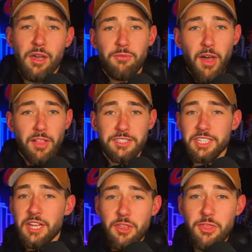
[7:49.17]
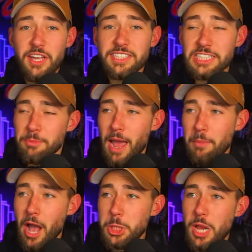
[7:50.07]
Fellas, this is my
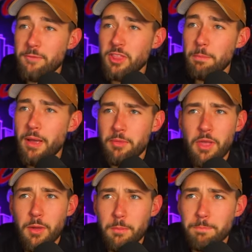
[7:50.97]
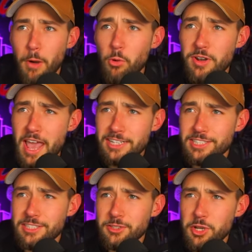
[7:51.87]
mock draft for the Bo
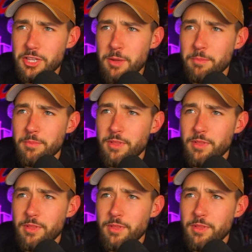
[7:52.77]
Nix. Look at them.